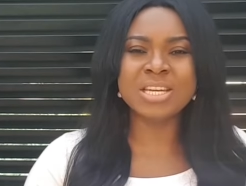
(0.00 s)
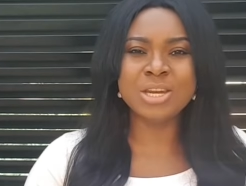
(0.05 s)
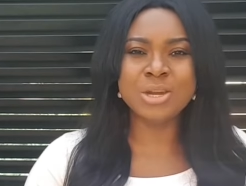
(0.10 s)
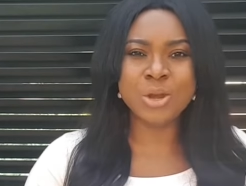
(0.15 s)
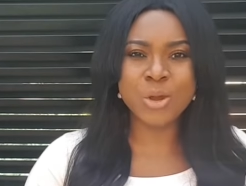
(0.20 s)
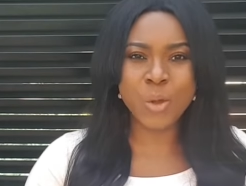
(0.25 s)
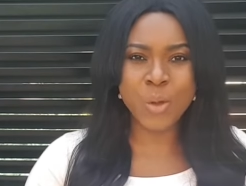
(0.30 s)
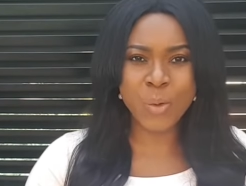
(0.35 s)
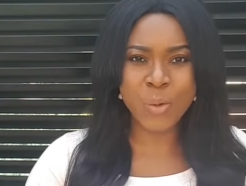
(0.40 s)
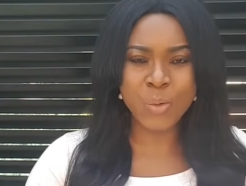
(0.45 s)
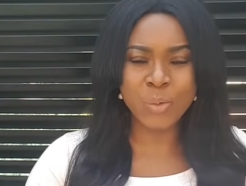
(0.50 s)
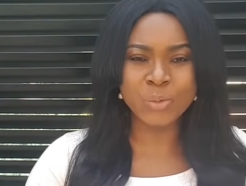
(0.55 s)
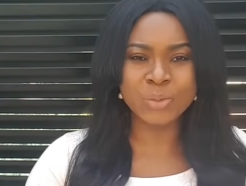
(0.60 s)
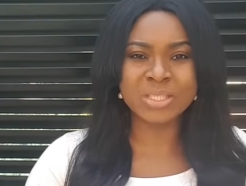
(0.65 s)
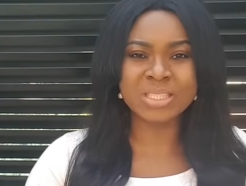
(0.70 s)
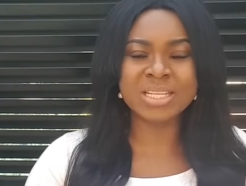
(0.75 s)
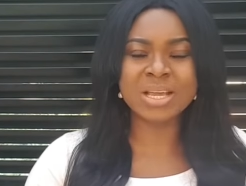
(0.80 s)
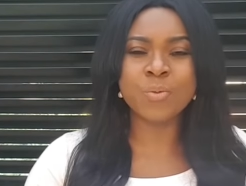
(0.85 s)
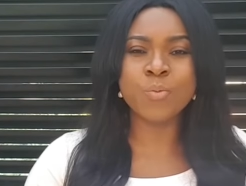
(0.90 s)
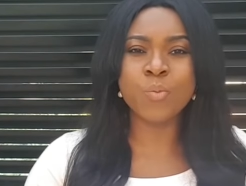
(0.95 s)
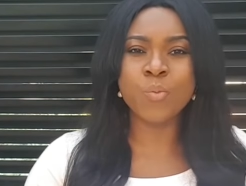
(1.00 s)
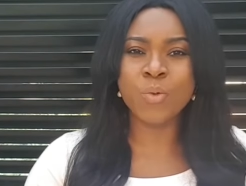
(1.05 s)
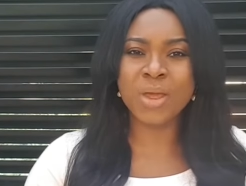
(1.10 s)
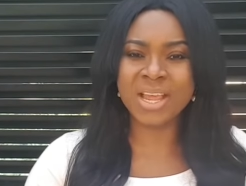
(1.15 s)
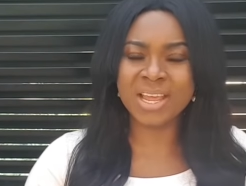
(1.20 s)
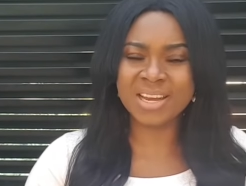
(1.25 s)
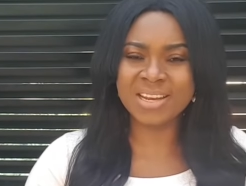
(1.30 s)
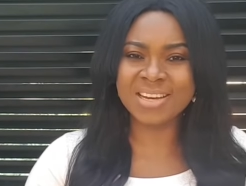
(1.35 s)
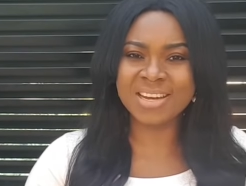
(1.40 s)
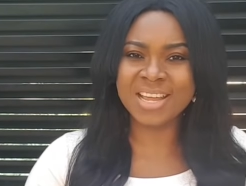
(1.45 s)
he knows the
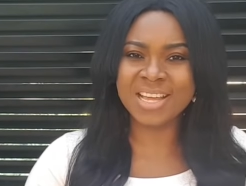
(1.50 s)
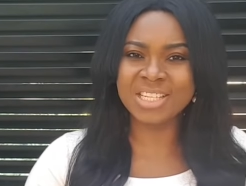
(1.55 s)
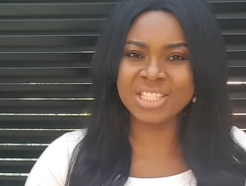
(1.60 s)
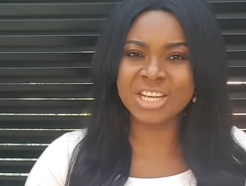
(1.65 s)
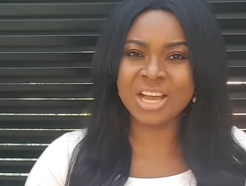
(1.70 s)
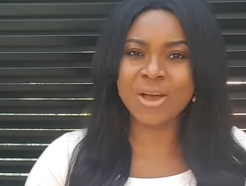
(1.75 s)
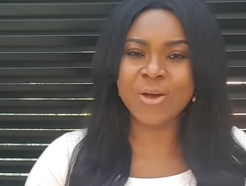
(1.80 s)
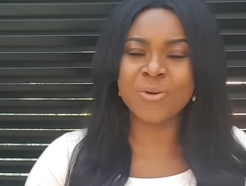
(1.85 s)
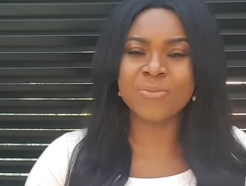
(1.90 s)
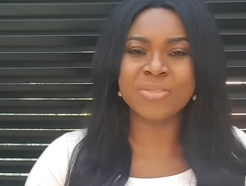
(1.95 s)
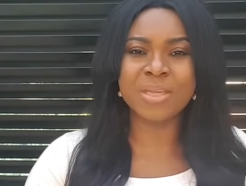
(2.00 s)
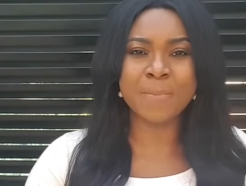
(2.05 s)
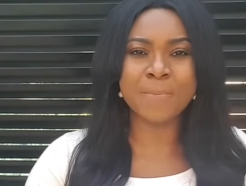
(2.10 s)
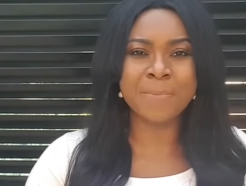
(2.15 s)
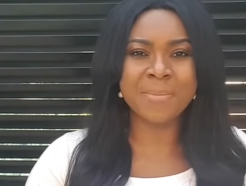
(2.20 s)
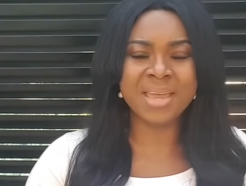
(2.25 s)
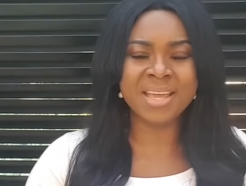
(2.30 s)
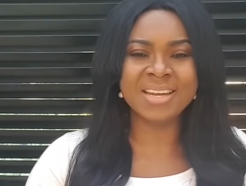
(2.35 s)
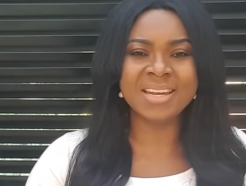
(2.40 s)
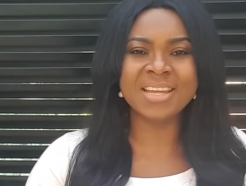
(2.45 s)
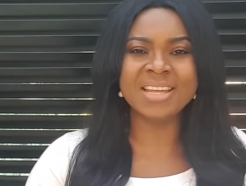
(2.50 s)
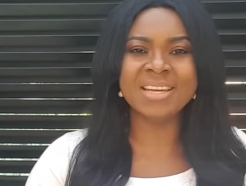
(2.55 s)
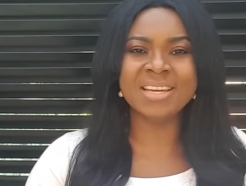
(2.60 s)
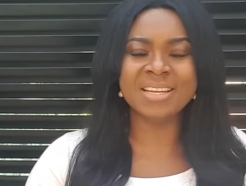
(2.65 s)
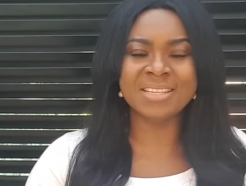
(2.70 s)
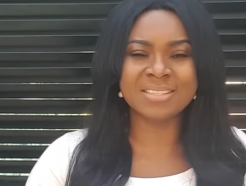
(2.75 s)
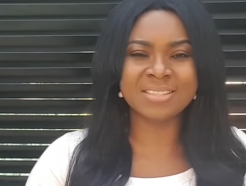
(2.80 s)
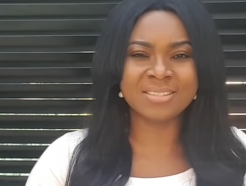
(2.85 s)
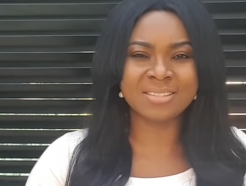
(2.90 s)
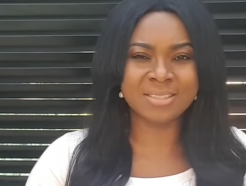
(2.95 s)
wicked nature of the men in
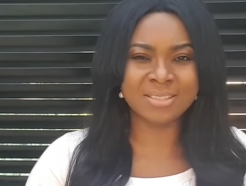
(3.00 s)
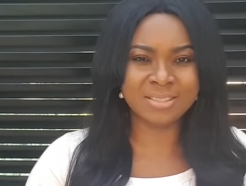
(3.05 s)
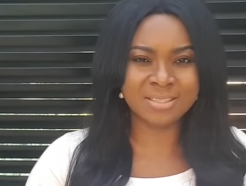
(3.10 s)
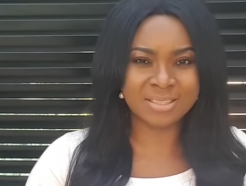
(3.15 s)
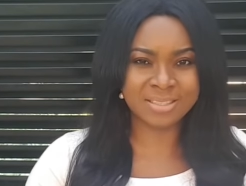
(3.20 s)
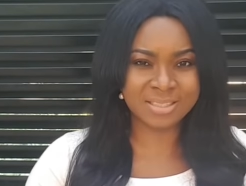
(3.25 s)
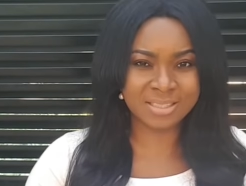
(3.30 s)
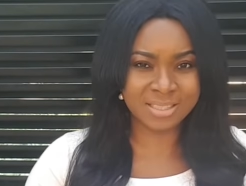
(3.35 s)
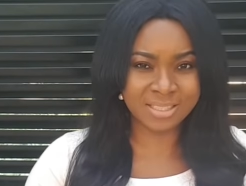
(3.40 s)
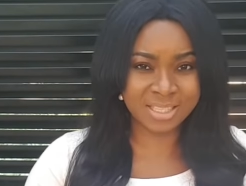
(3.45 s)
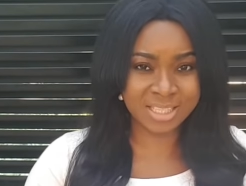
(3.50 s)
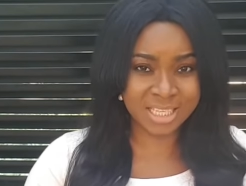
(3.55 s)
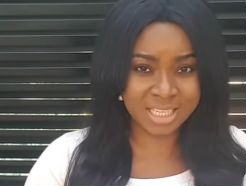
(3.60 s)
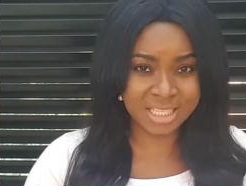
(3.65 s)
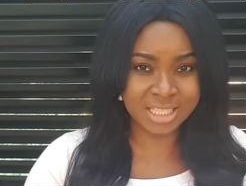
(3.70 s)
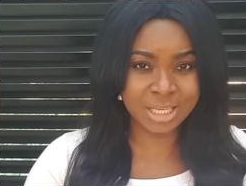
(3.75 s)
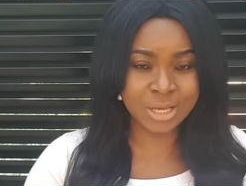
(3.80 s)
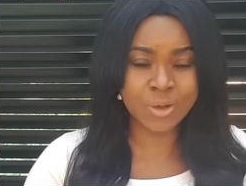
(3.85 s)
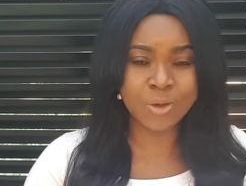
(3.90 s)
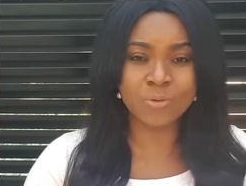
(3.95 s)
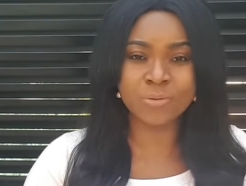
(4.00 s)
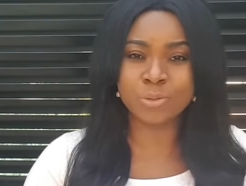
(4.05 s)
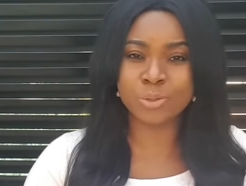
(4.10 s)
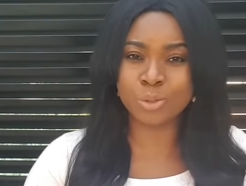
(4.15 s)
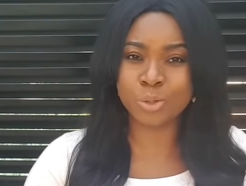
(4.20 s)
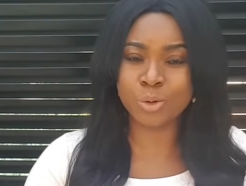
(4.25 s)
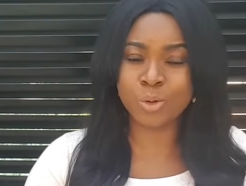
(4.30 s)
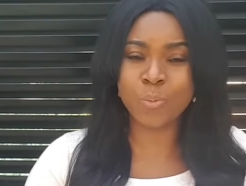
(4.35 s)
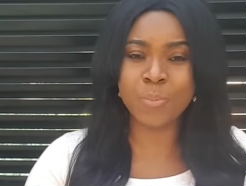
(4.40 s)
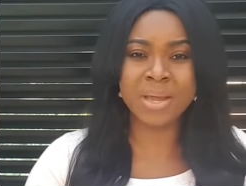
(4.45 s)
the city of
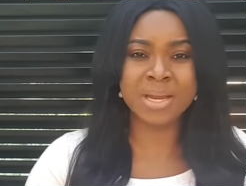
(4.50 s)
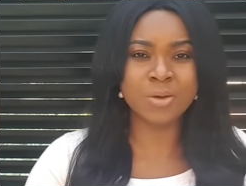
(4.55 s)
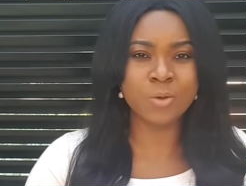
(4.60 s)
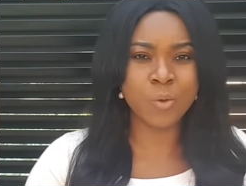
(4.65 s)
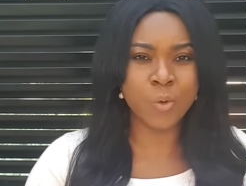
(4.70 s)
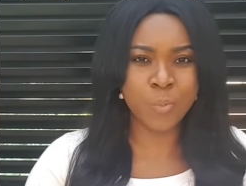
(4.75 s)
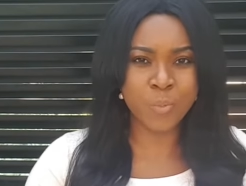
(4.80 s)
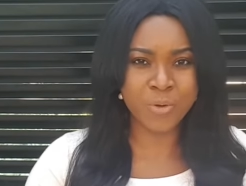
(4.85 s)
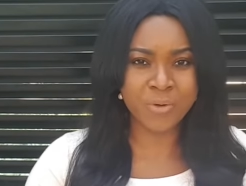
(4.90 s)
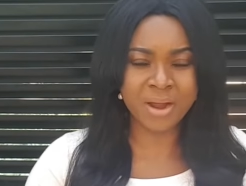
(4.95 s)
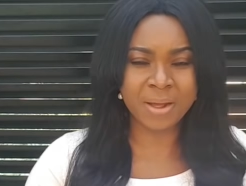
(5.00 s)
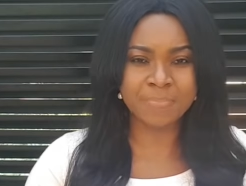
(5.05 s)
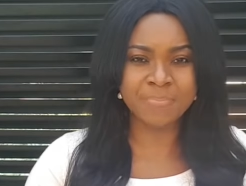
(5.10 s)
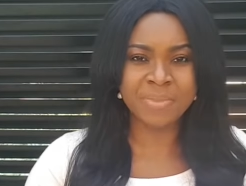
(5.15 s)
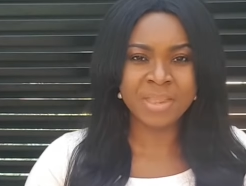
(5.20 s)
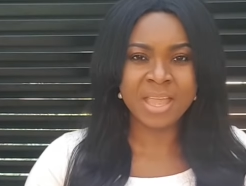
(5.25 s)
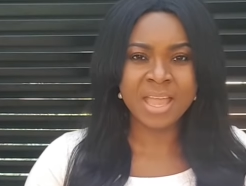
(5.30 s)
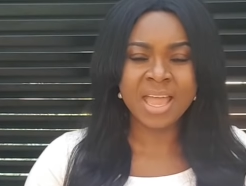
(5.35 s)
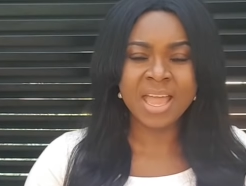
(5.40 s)
Sodom and Gomorrah.